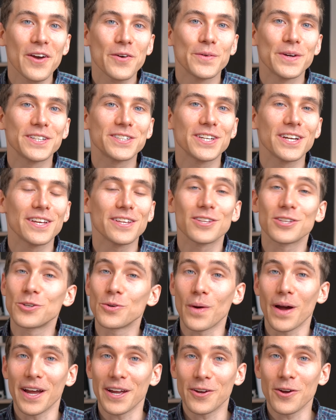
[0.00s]
which is,
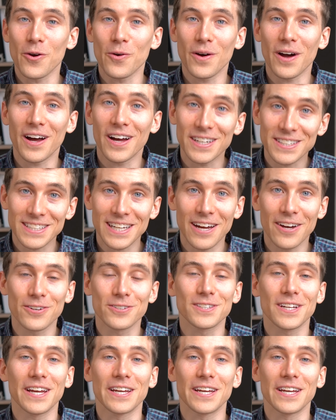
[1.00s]
do I go hunt out